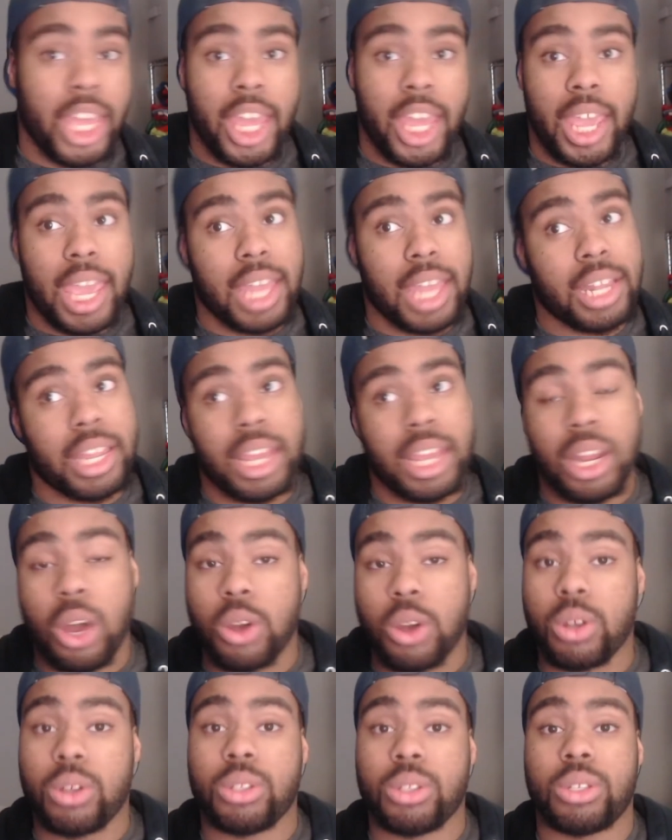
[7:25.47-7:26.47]
and then hold
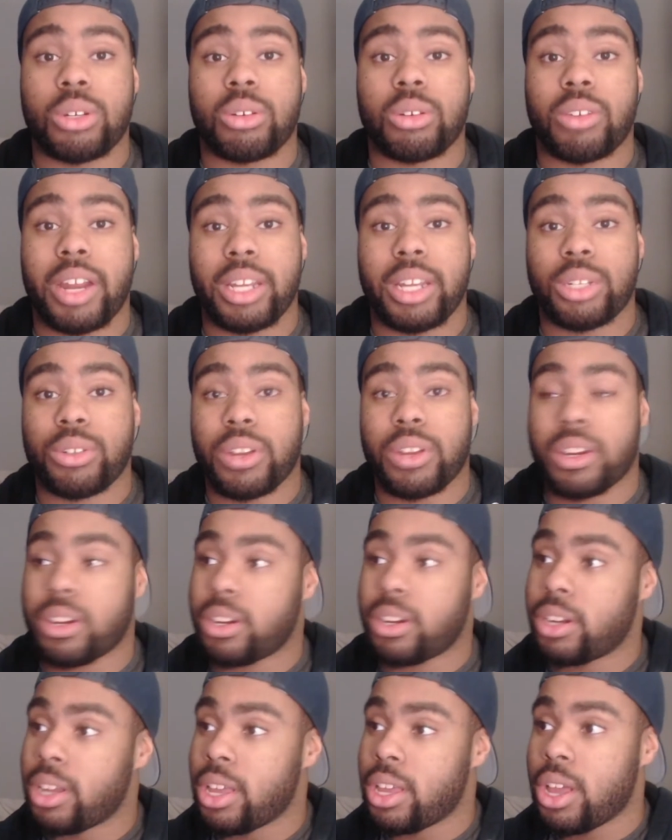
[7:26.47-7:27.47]
on to the right
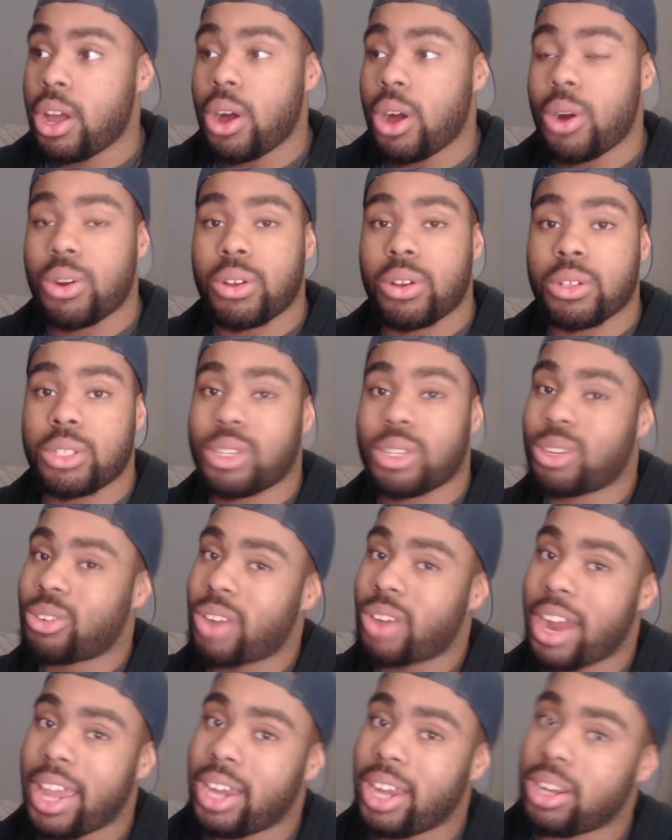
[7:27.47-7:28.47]
trigger, hold on to the
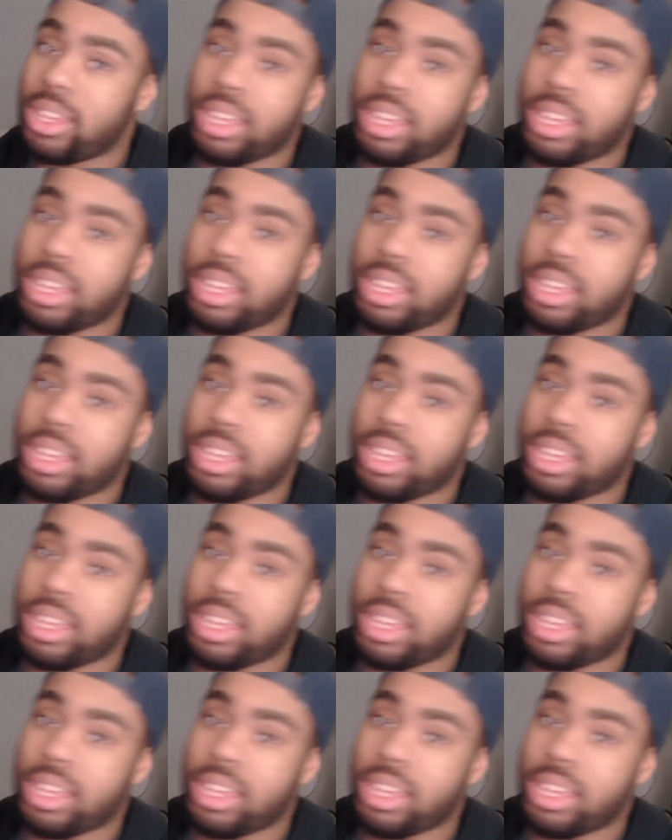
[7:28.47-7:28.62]
right,